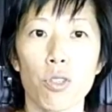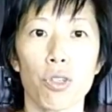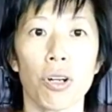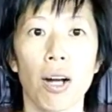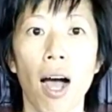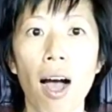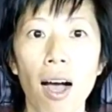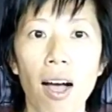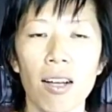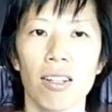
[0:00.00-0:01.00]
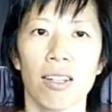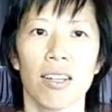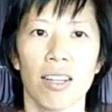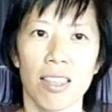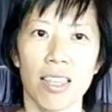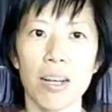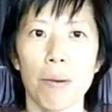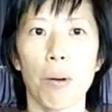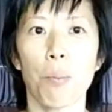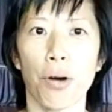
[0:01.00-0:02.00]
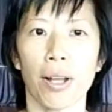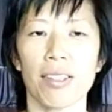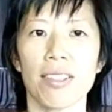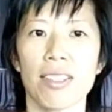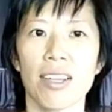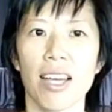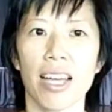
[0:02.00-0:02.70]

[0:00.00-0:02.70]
to your car, think about practice